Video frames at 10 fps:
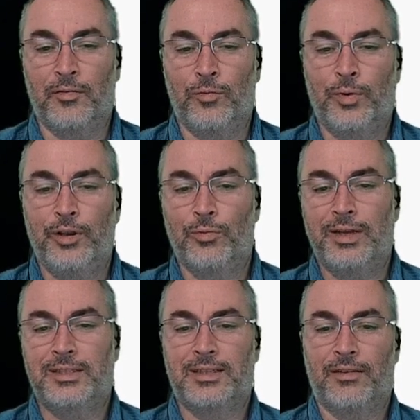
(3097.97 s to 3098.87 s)
when you
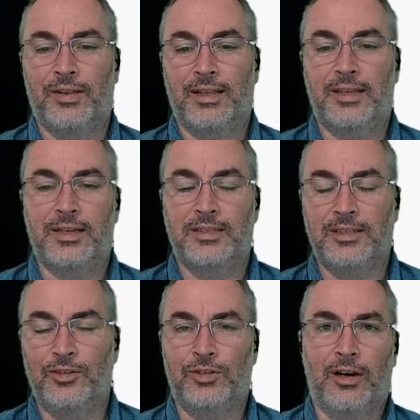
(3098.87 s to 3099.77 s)
read stuff like this
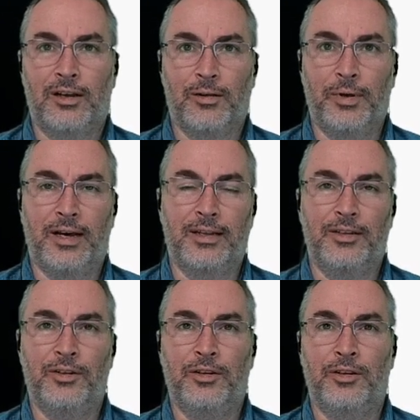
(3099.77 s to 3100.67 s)
and you talk about it,